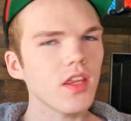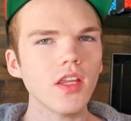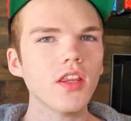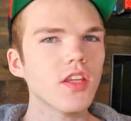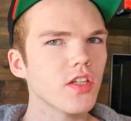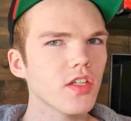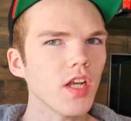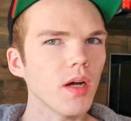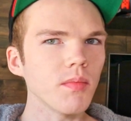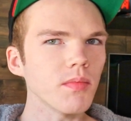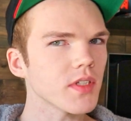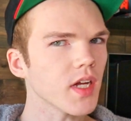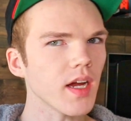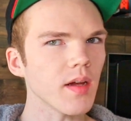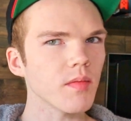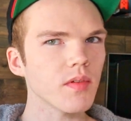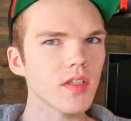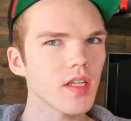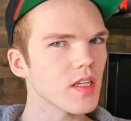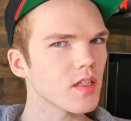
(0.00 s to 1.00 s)

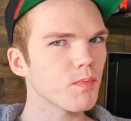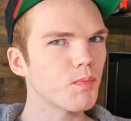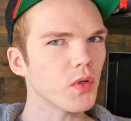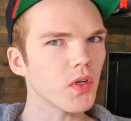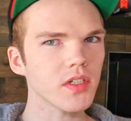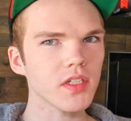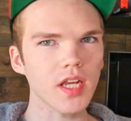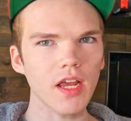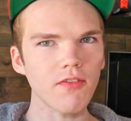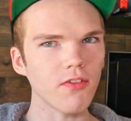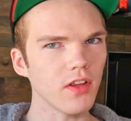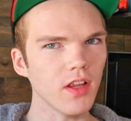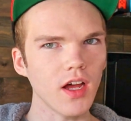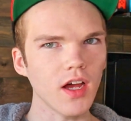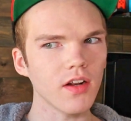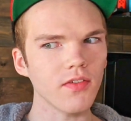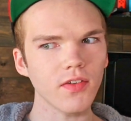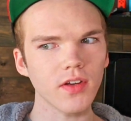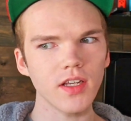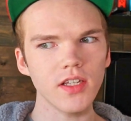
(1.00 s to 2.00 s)
sometimes these books have a
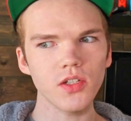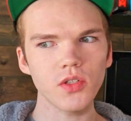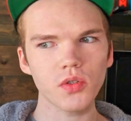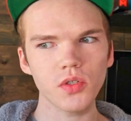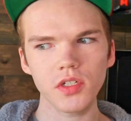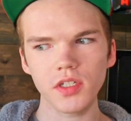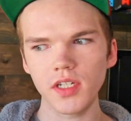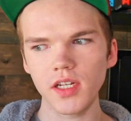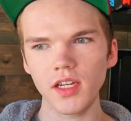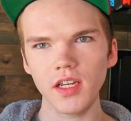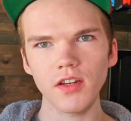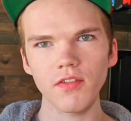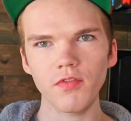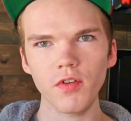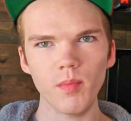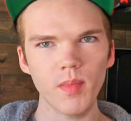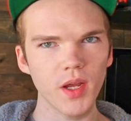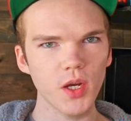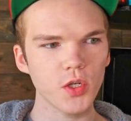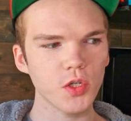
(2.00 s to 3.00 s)
lot of interesting
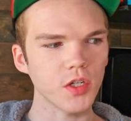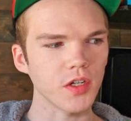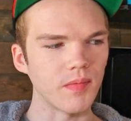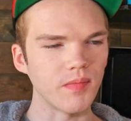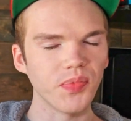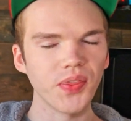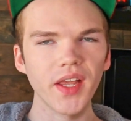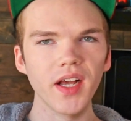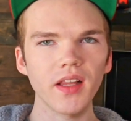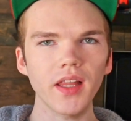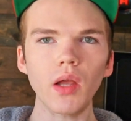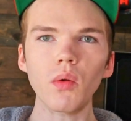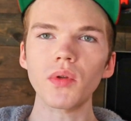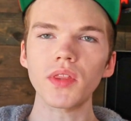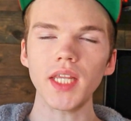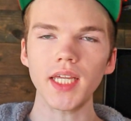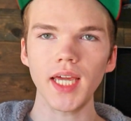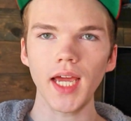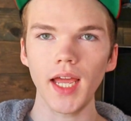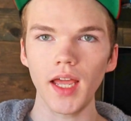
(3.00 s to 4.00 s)
information. Like
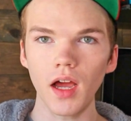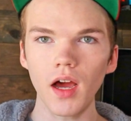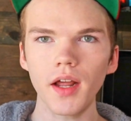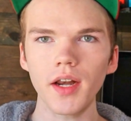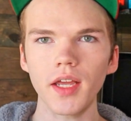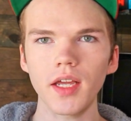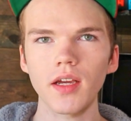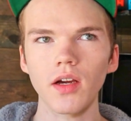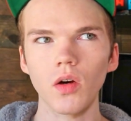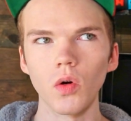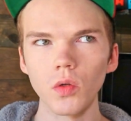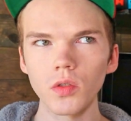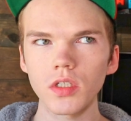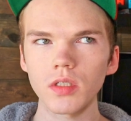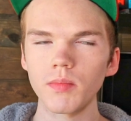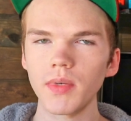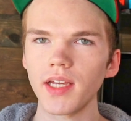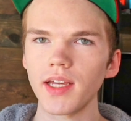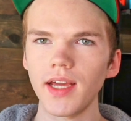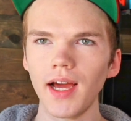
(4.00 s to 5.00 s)
with the Chaotic
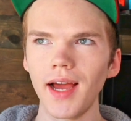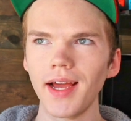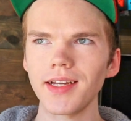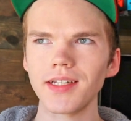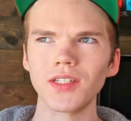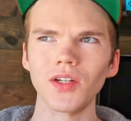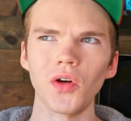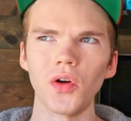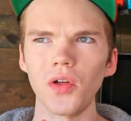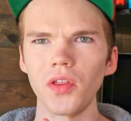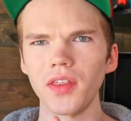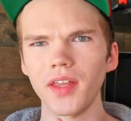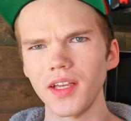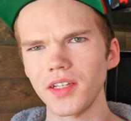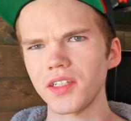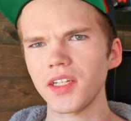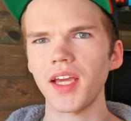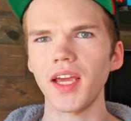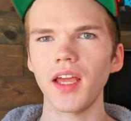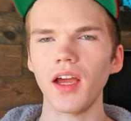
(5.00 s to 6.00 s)
Ultimate Guide to All
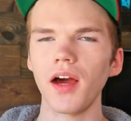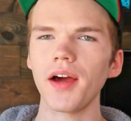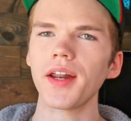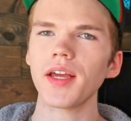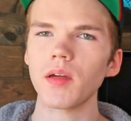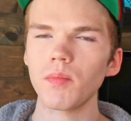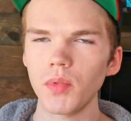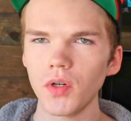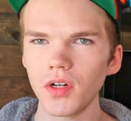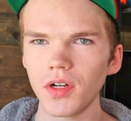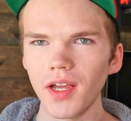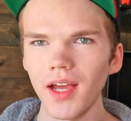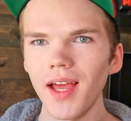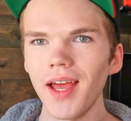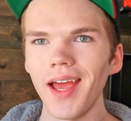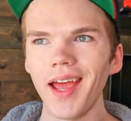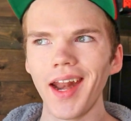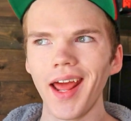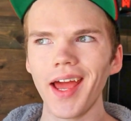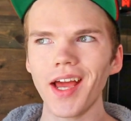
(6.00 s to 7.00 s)
Things Chaotic book,
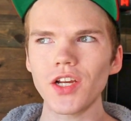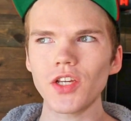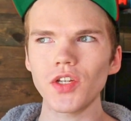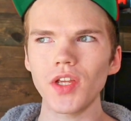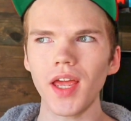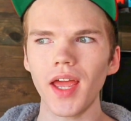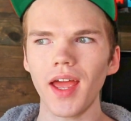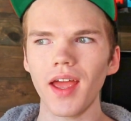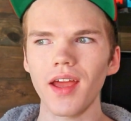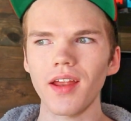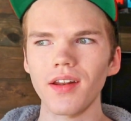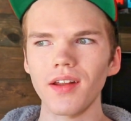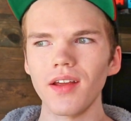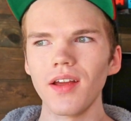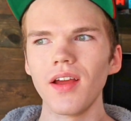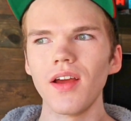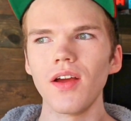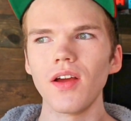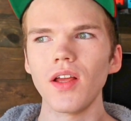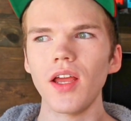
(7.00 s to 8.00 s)
it actually
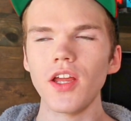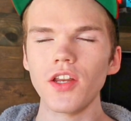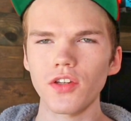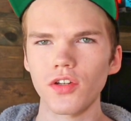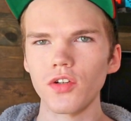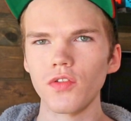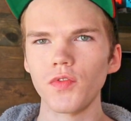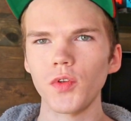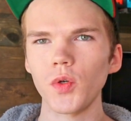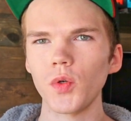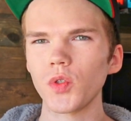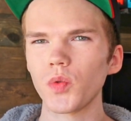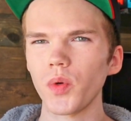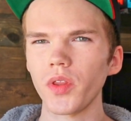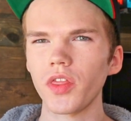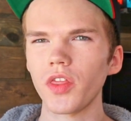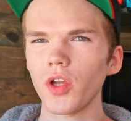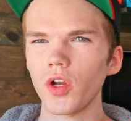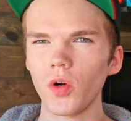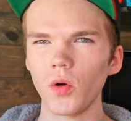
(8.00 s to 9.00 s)
had interviews
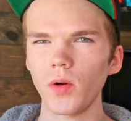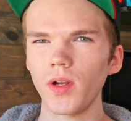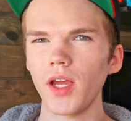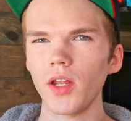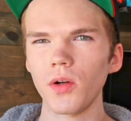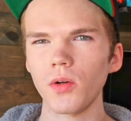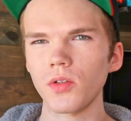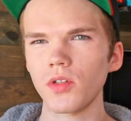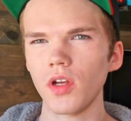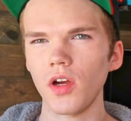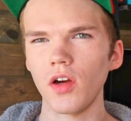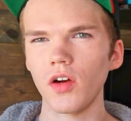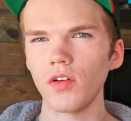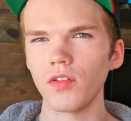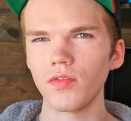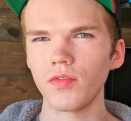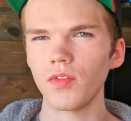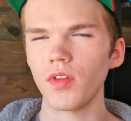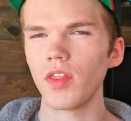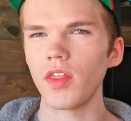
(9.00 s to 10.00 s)
with the creators
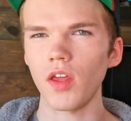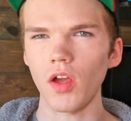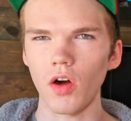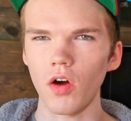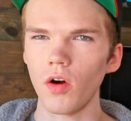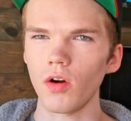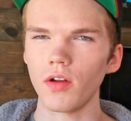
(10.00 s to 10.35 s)
of the